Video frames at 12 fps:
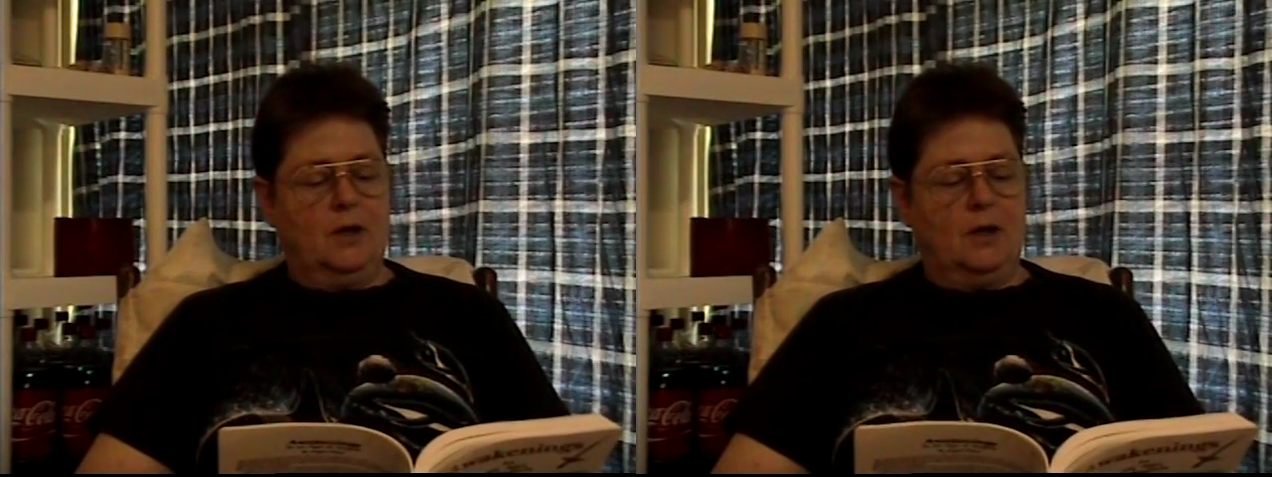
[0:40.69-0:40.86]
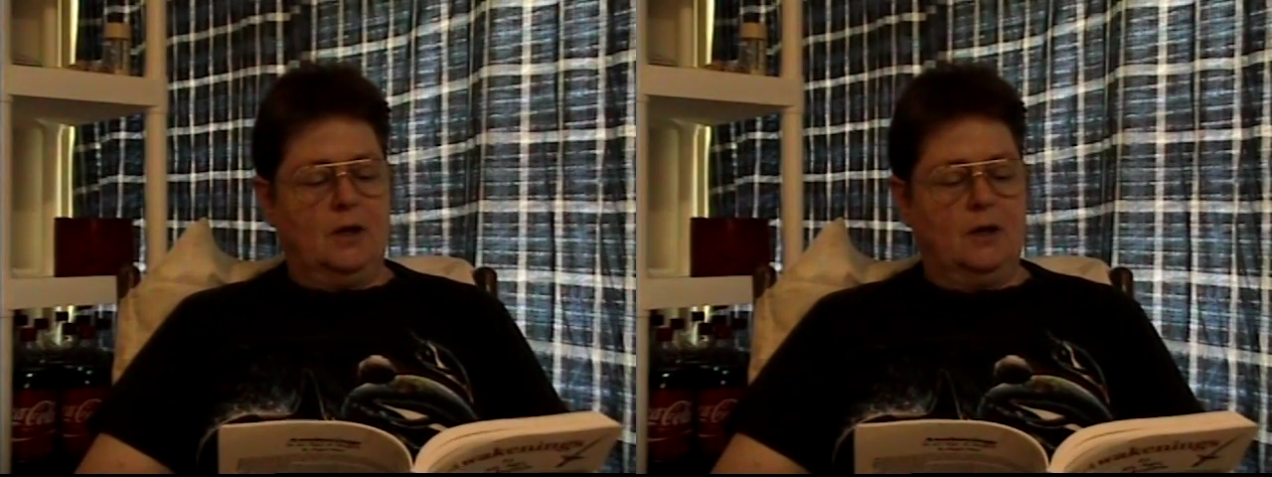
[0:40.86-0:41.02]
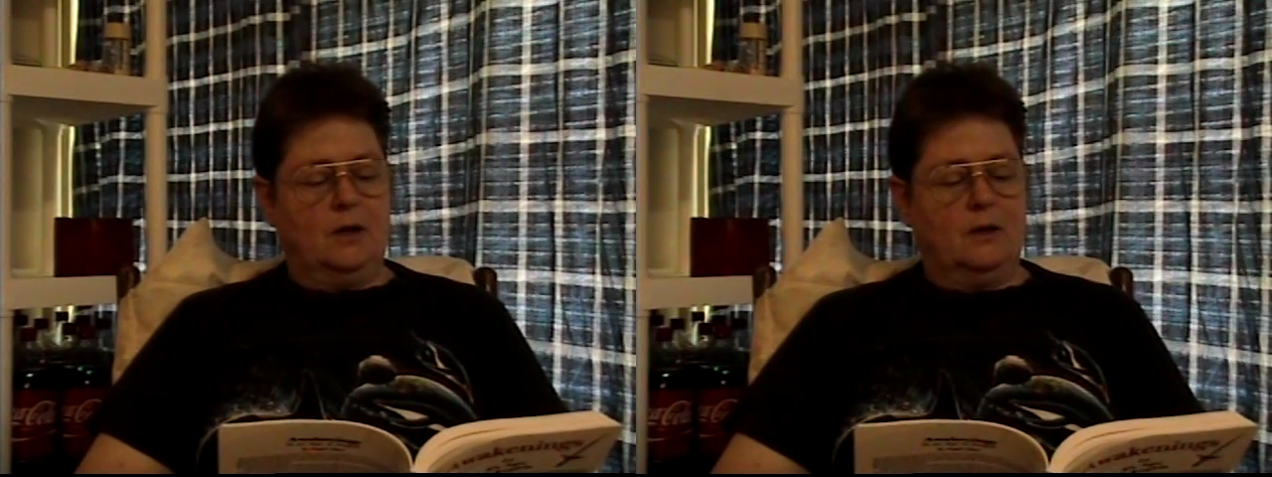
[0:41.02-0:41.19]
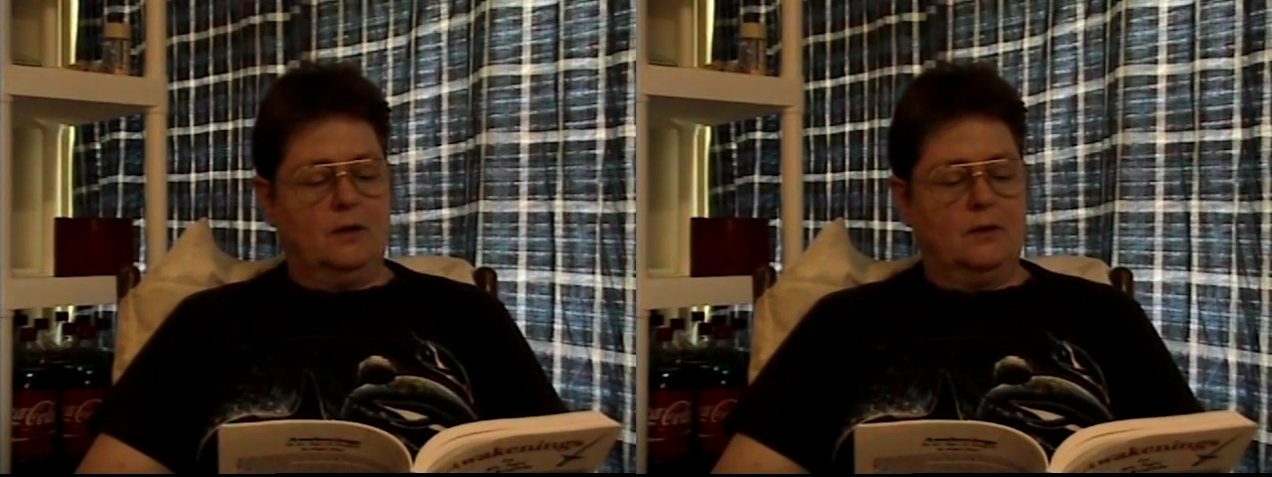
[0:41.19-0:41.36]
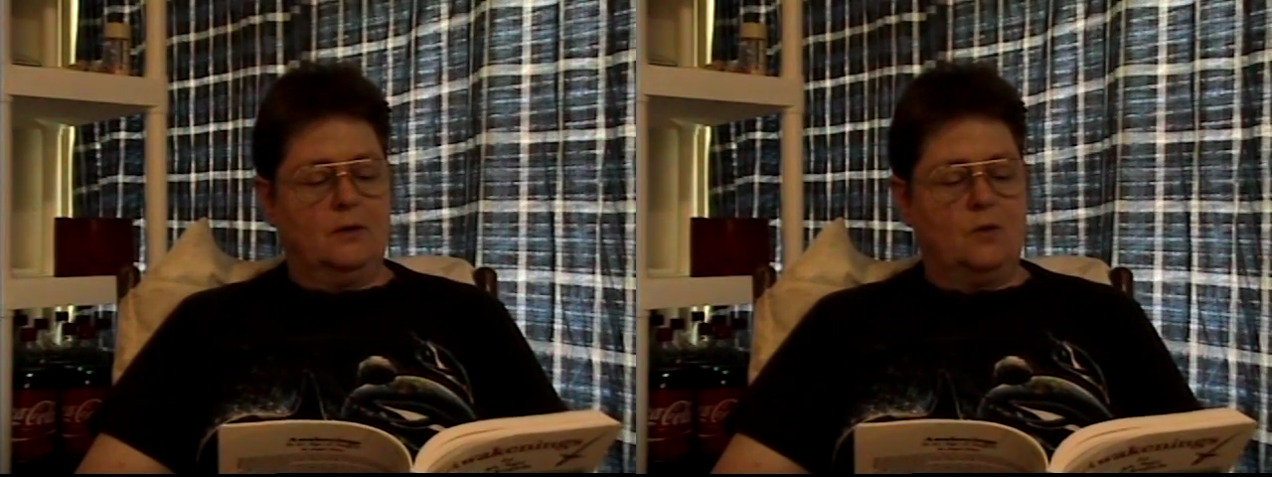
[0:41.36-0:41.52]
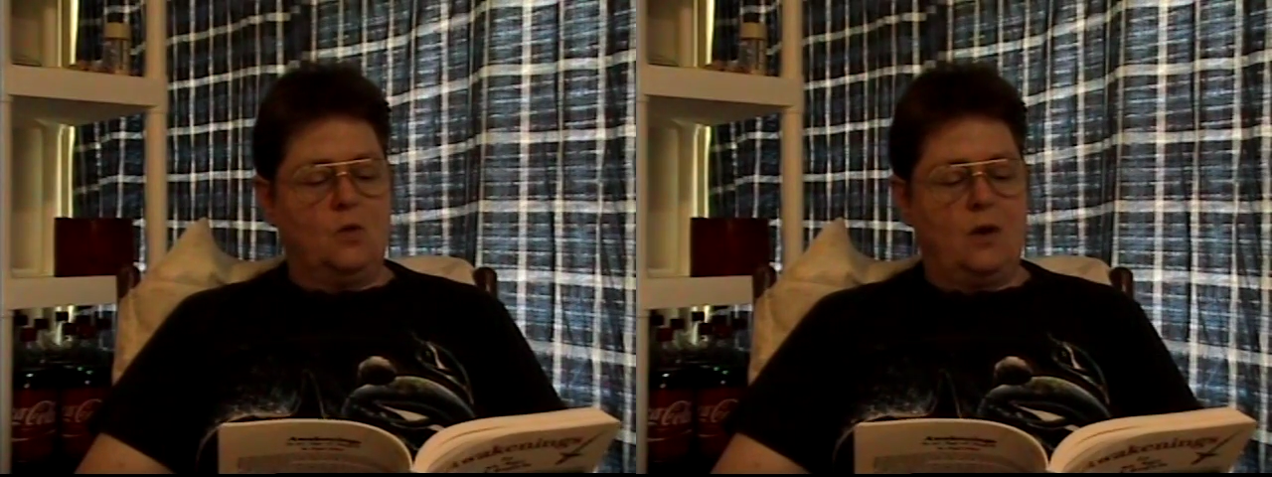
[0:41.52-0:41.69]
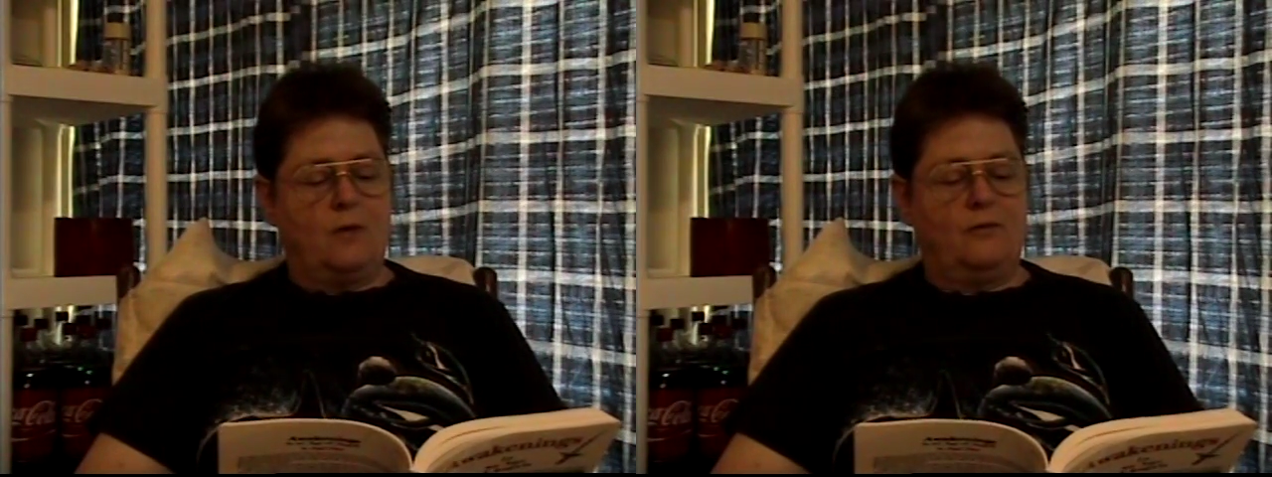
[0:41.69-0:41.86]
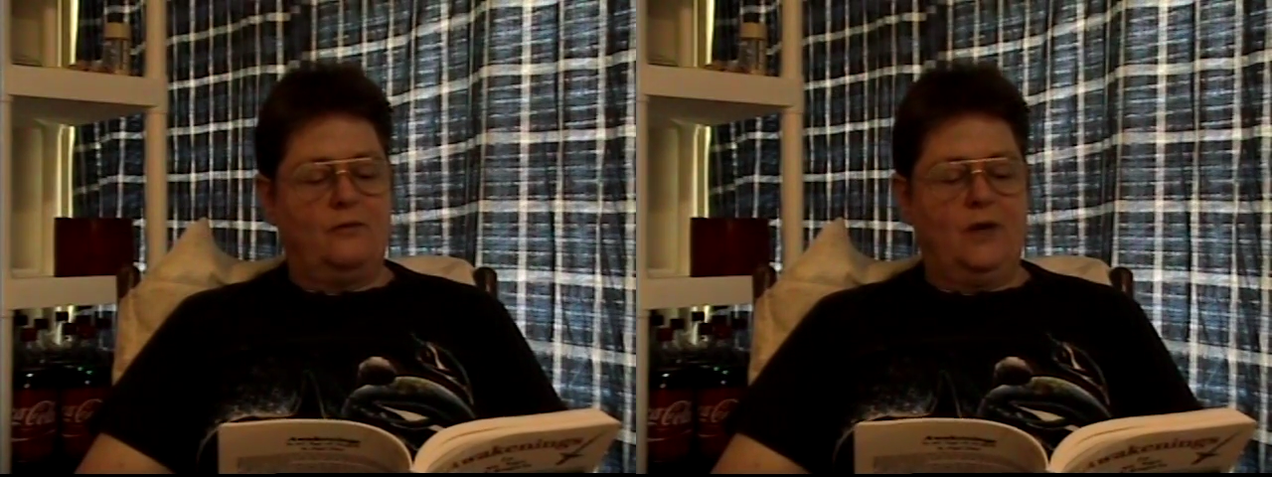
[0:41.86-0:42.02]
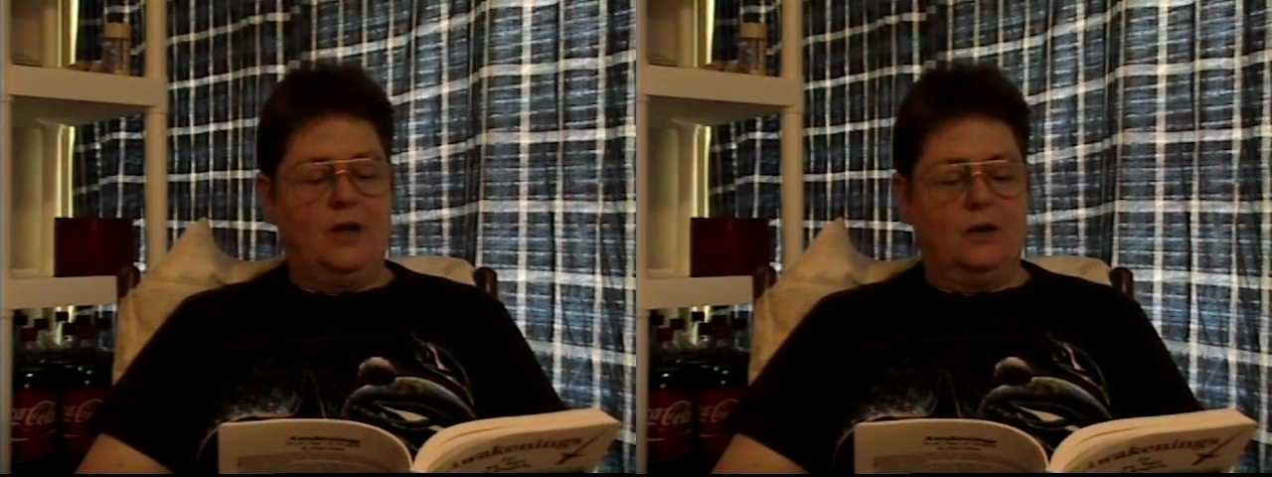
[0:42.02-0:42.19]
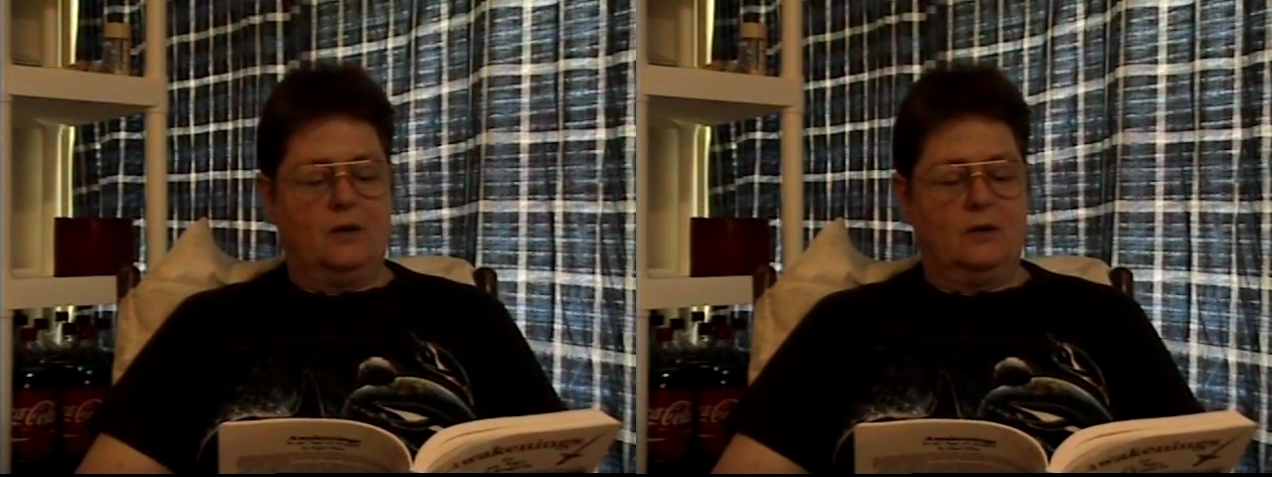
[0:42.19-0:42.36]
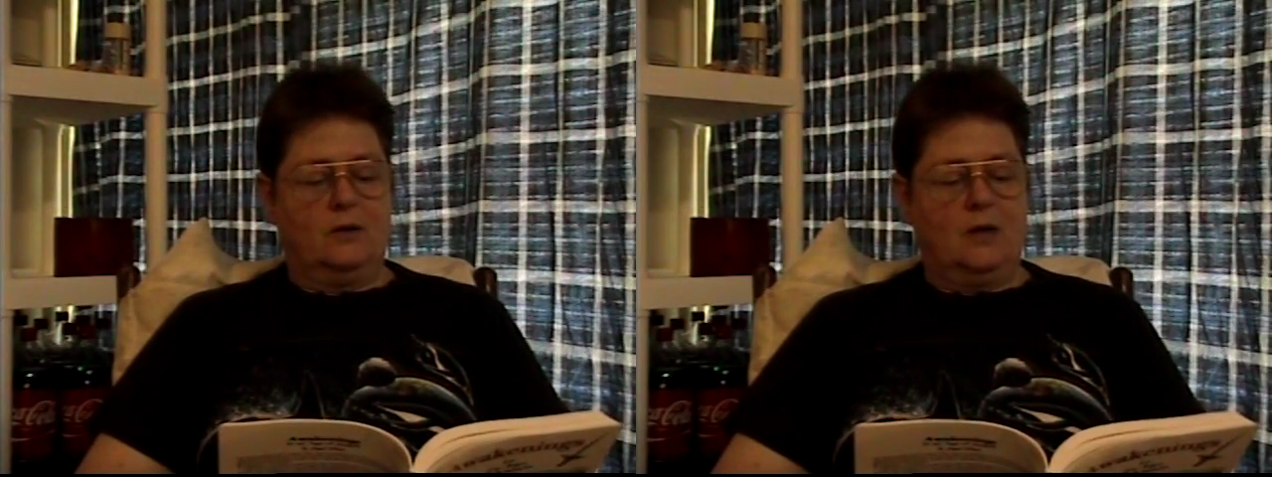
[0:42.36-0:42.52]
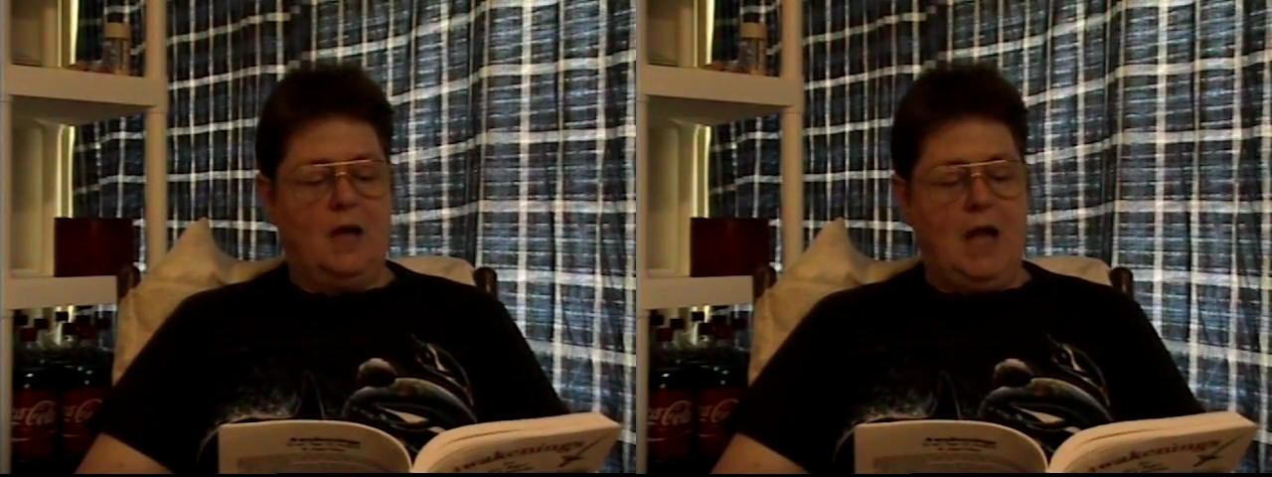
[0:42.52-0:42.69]
where fear,
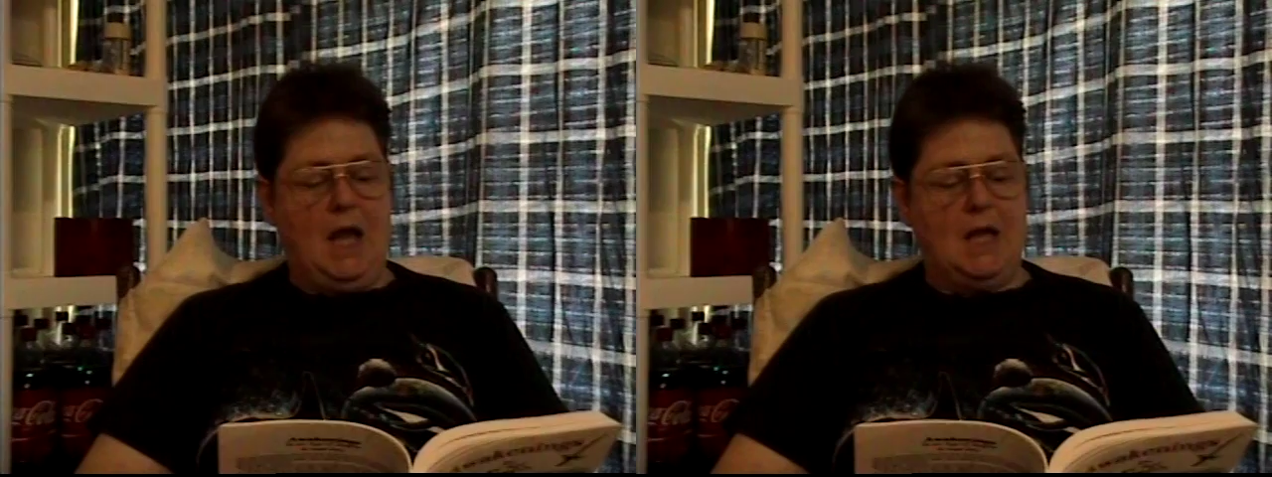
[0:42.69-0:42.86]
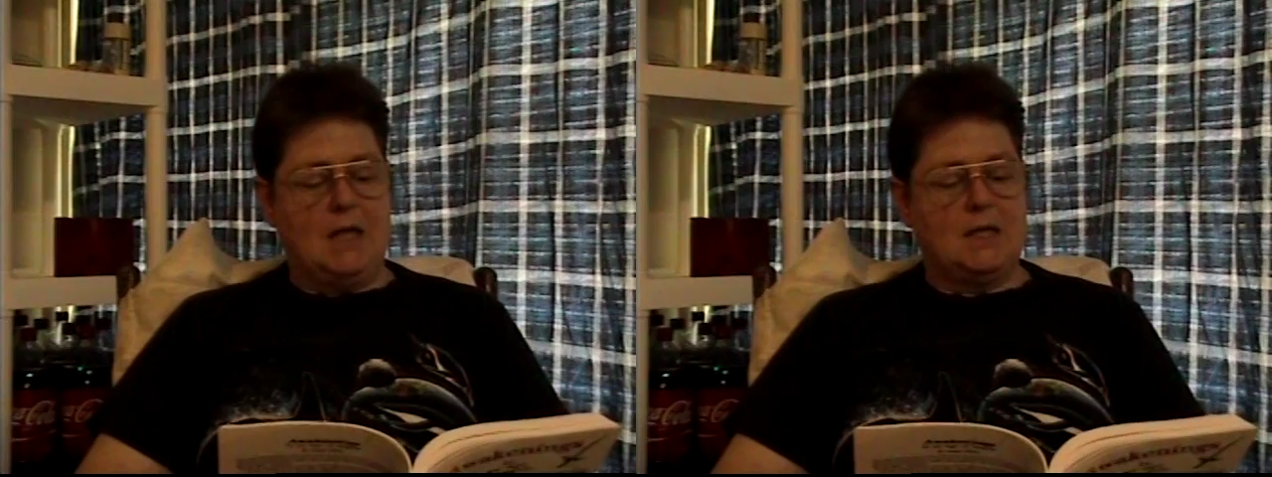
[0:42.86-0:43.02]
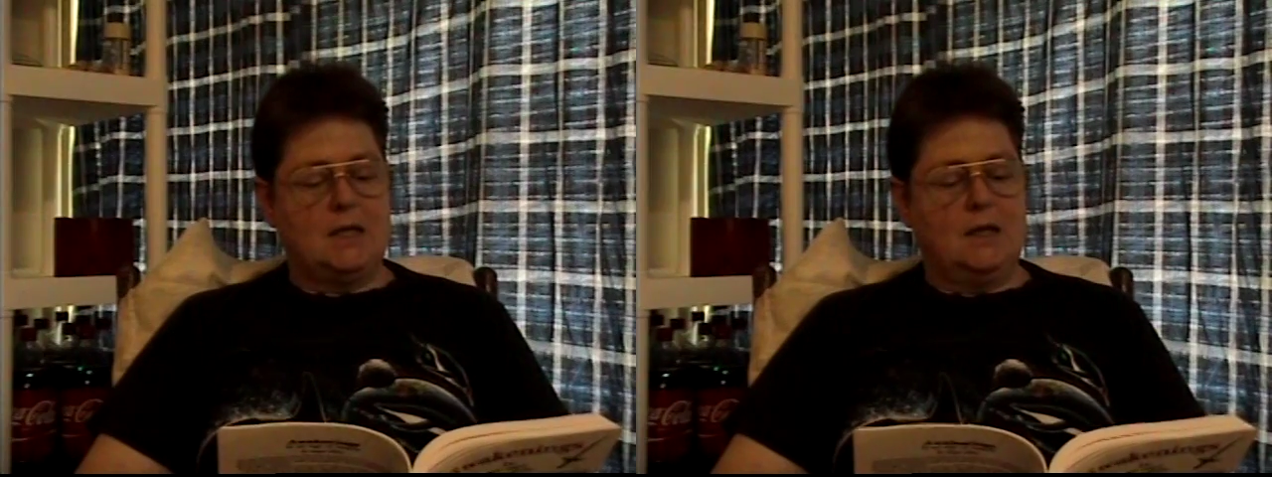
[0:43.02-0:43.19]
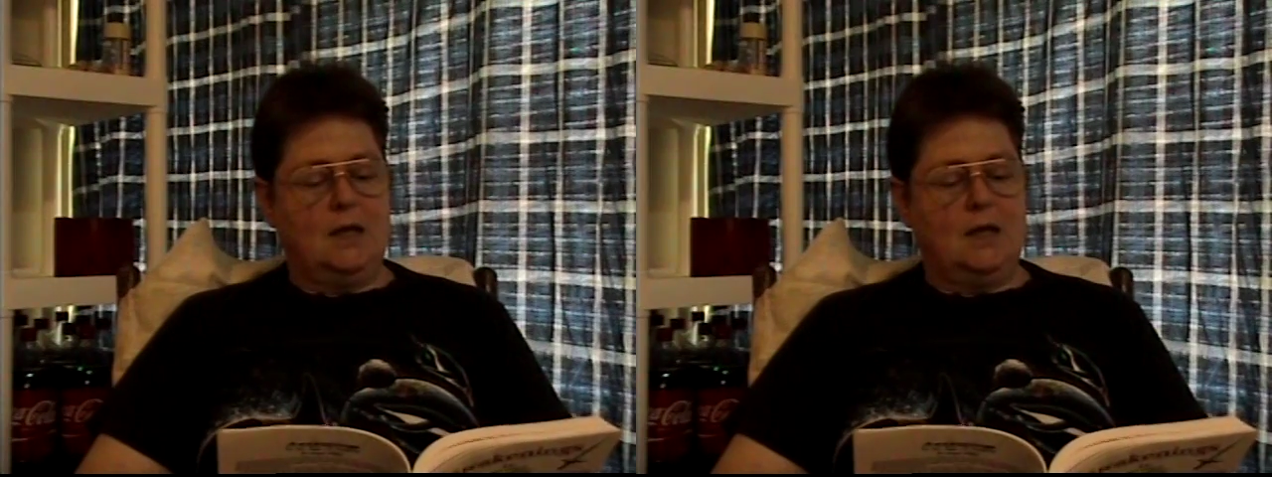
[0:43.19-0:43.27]
hate,